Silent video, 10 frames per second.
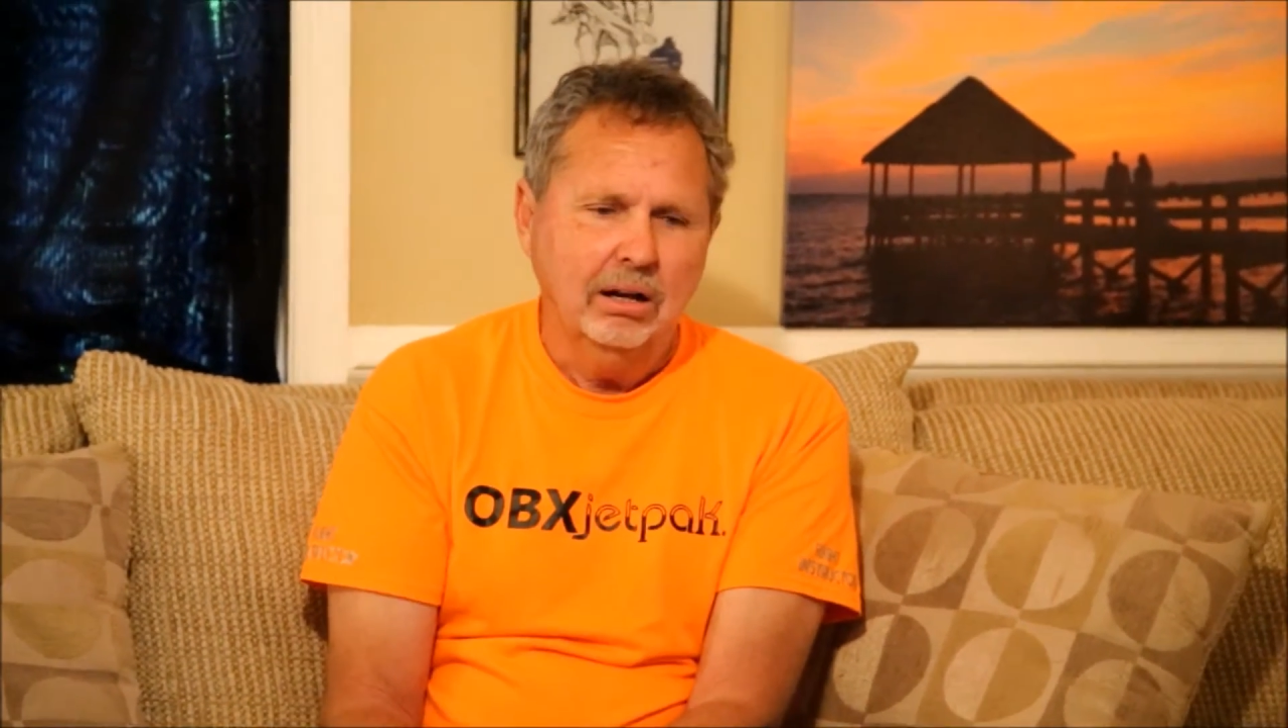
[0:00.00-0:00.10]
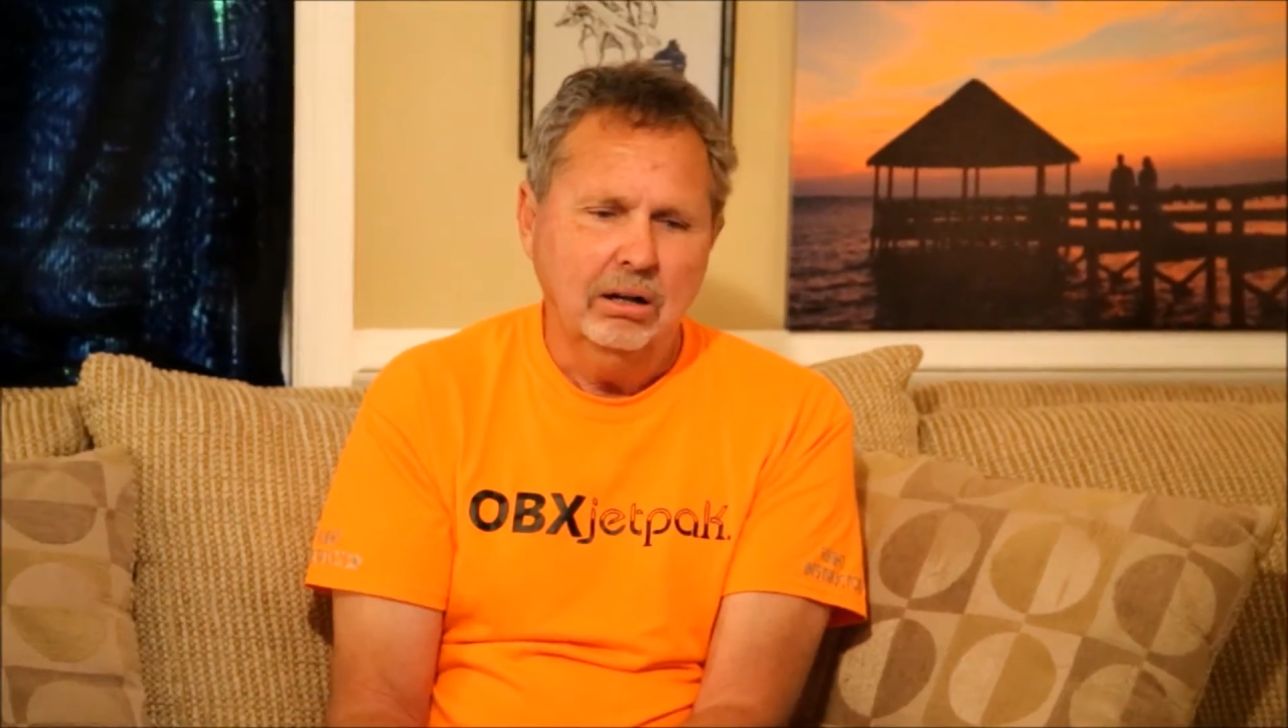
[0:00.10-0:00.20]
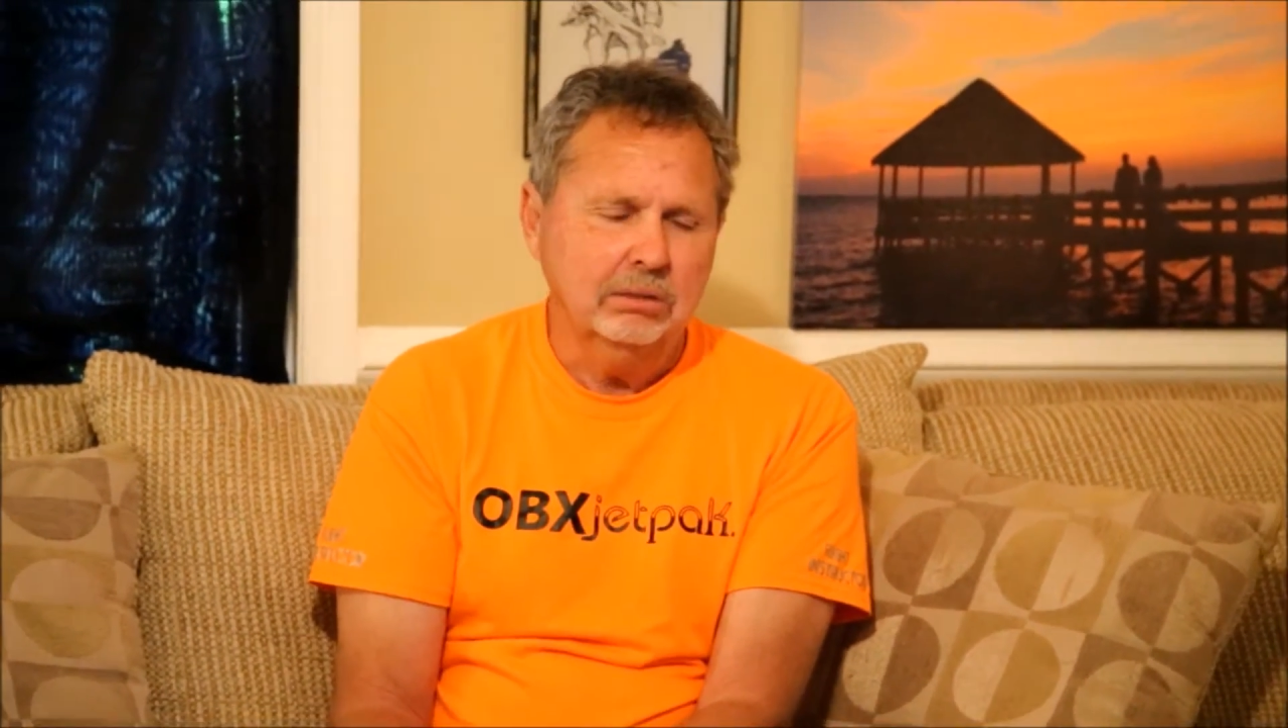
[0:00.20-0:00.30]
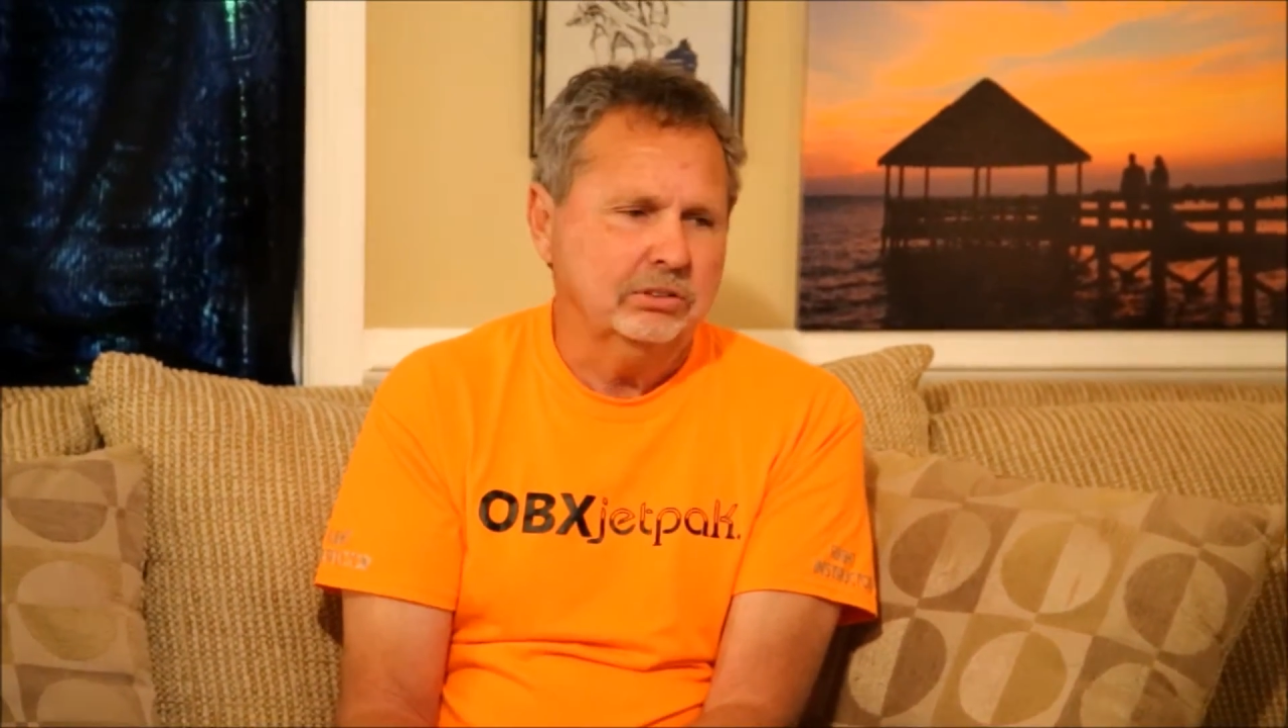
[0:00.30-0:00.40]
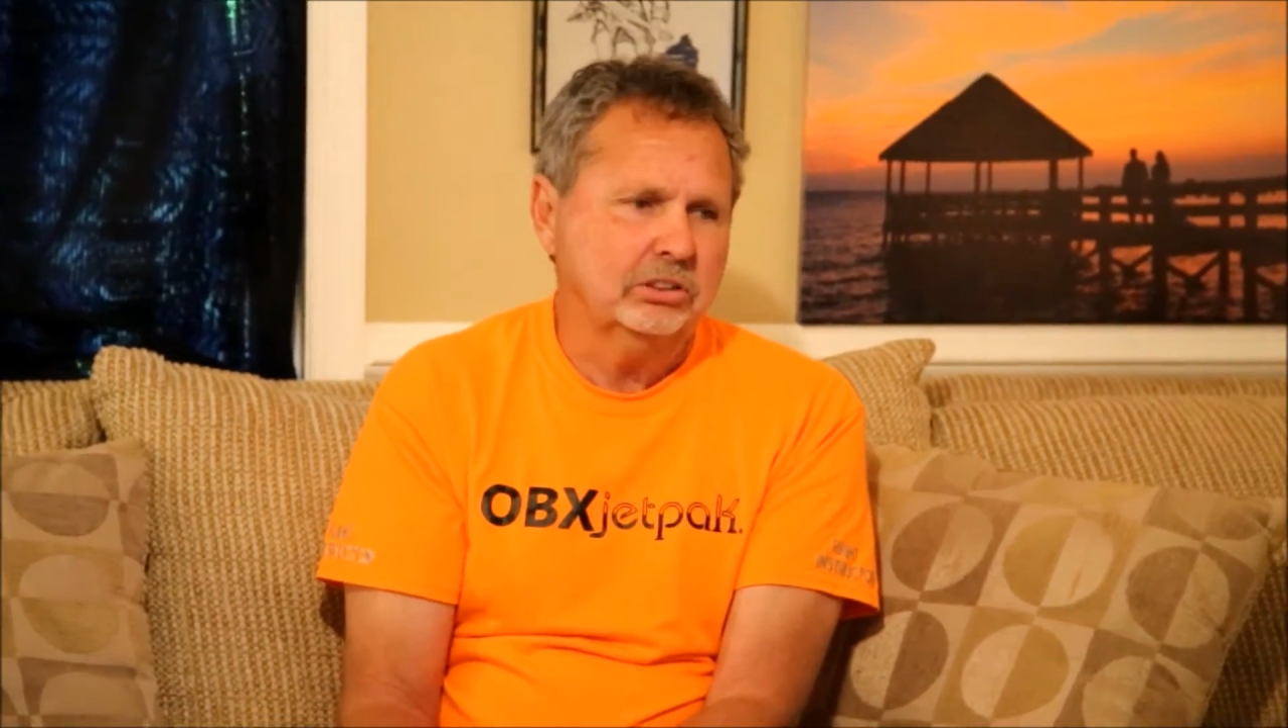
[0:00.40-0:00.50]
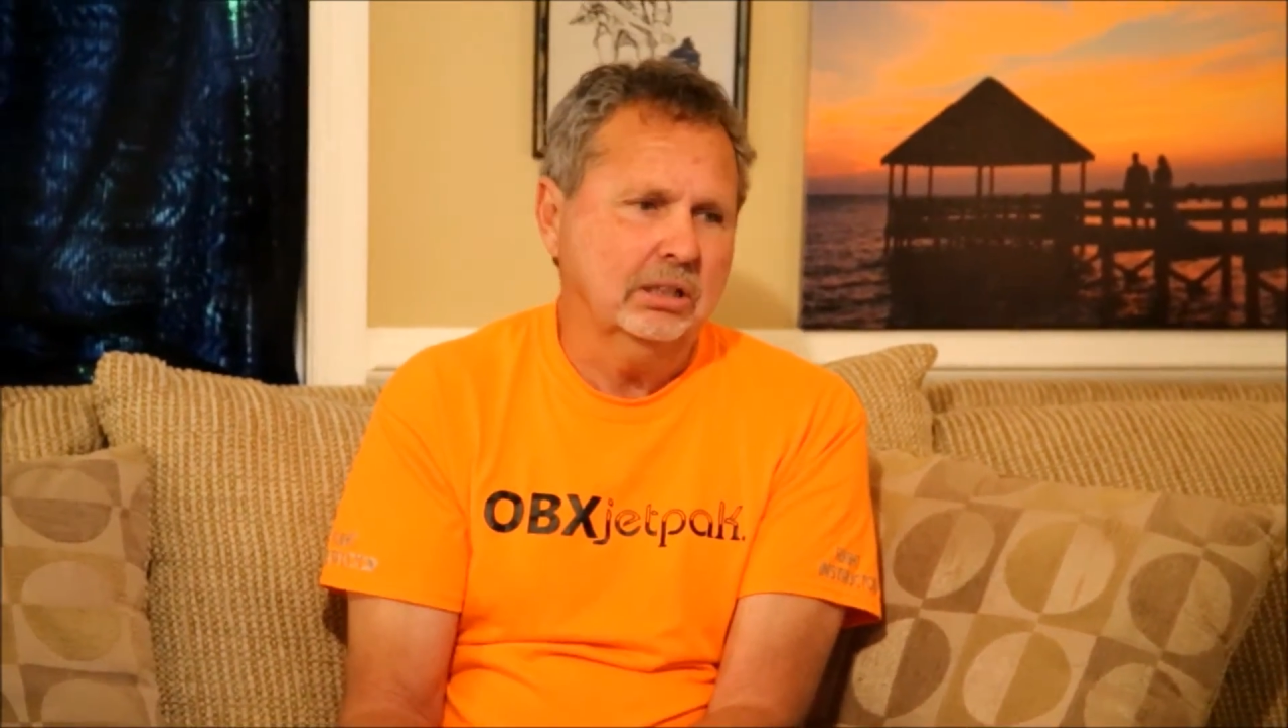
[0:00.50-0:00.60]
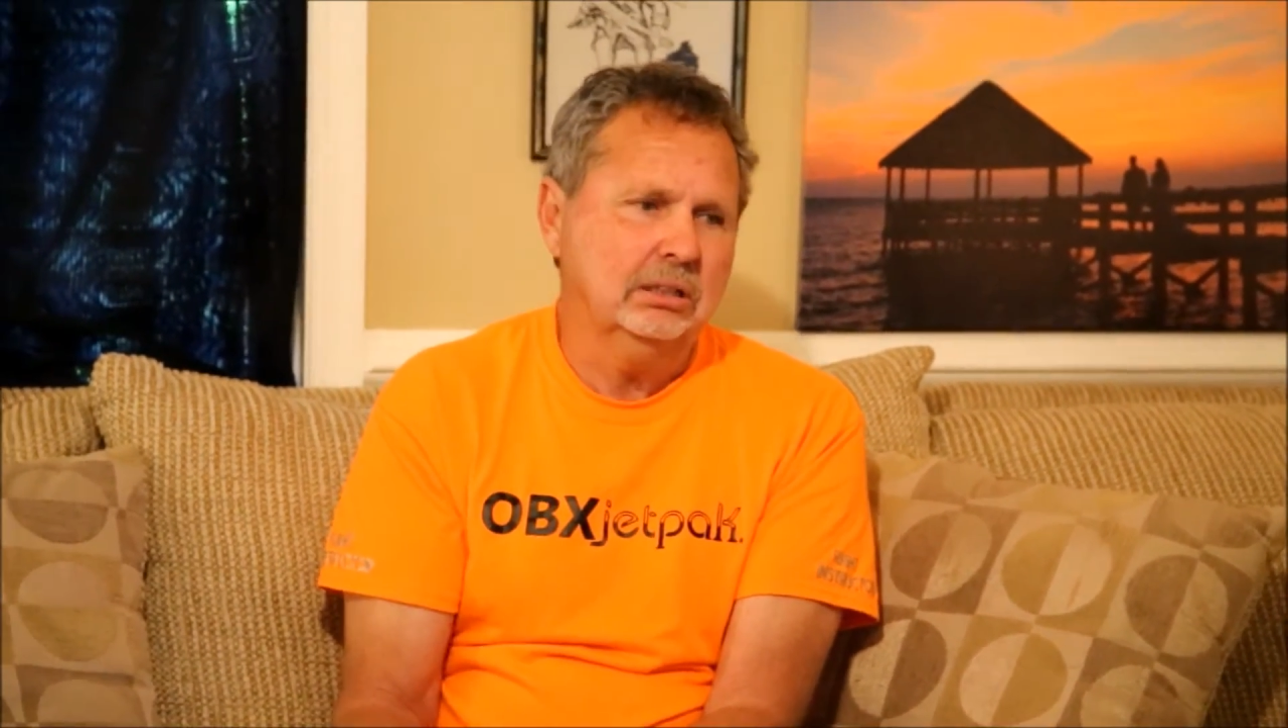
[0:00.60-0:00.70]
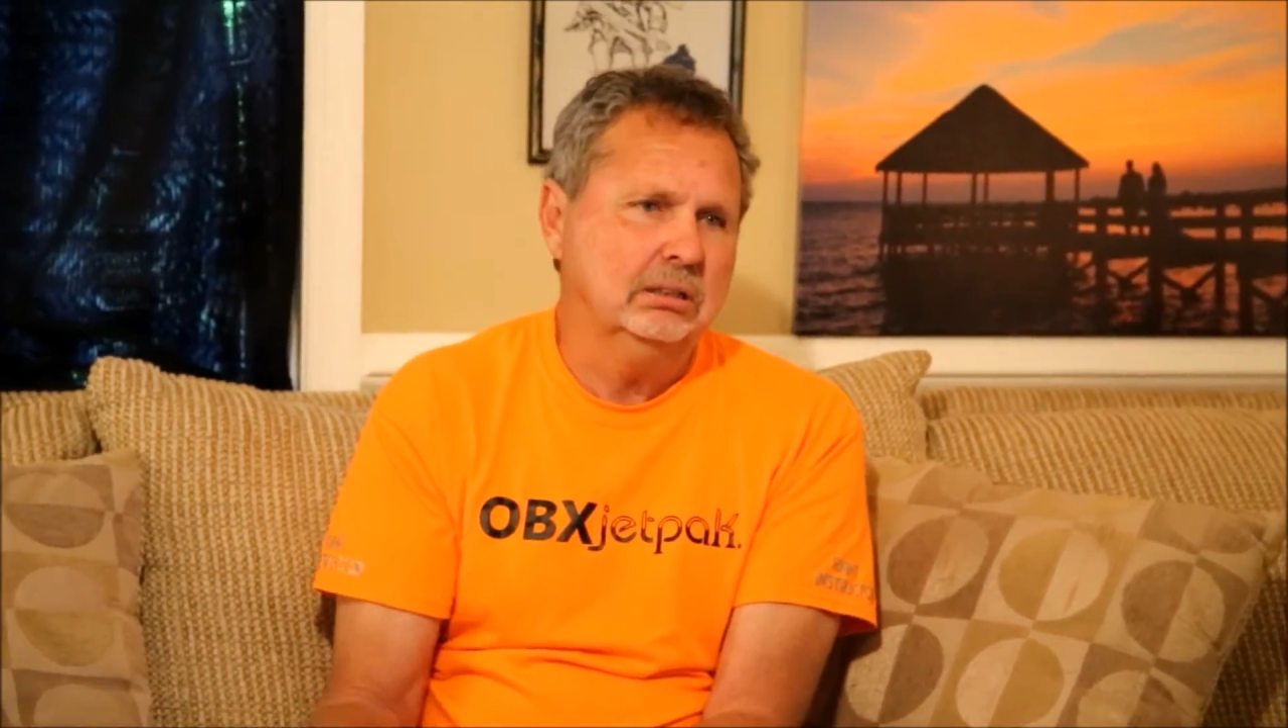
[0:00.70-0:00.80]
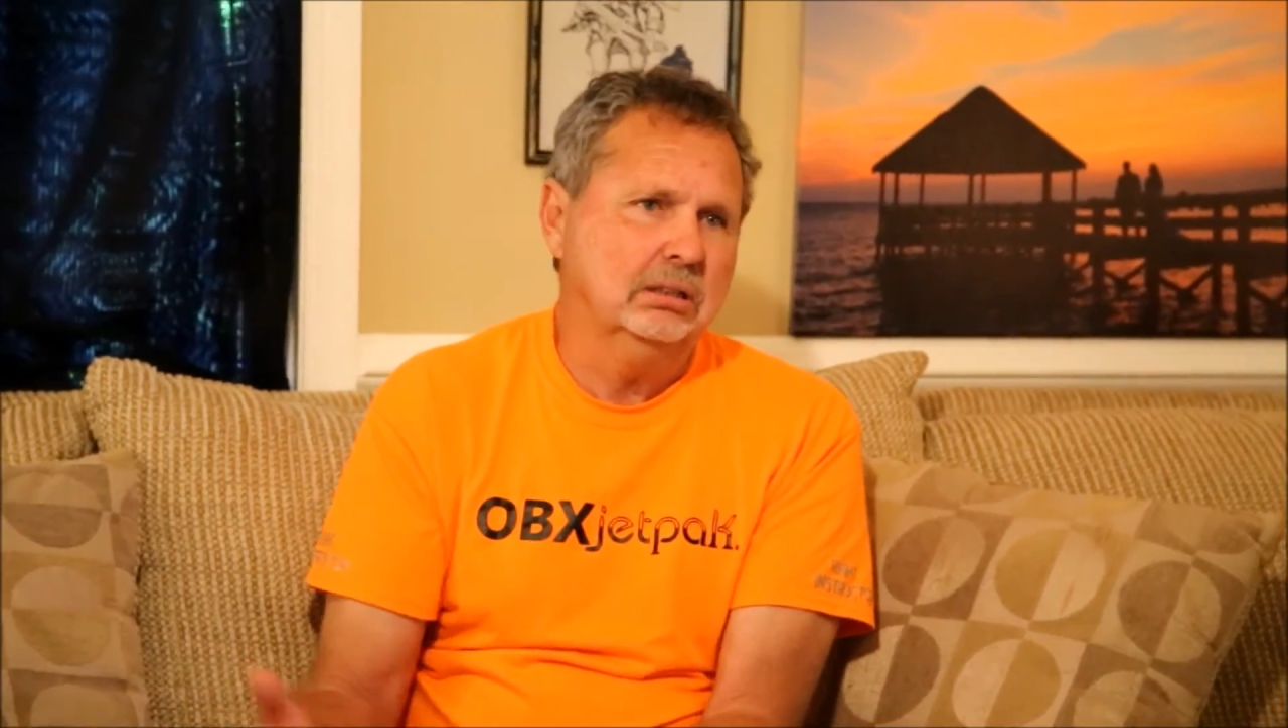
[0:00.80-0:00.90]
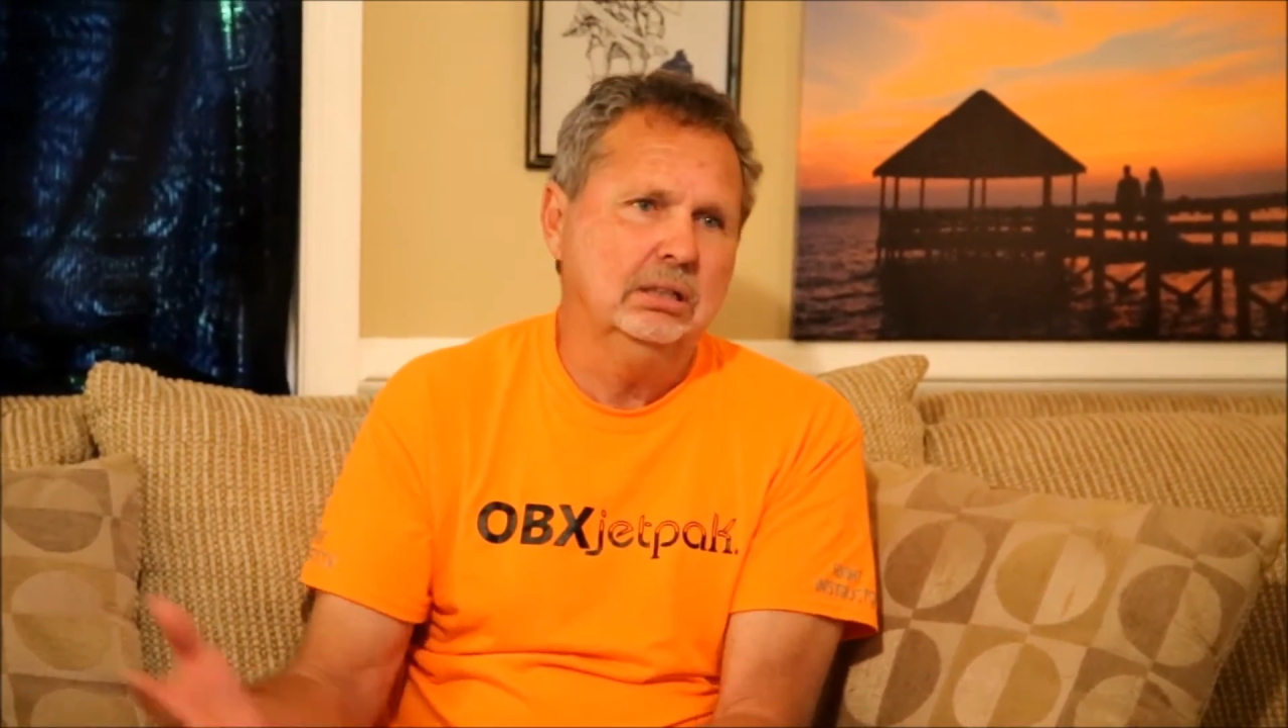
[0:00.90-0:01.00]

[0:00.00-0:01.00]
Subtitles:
all of a sudden,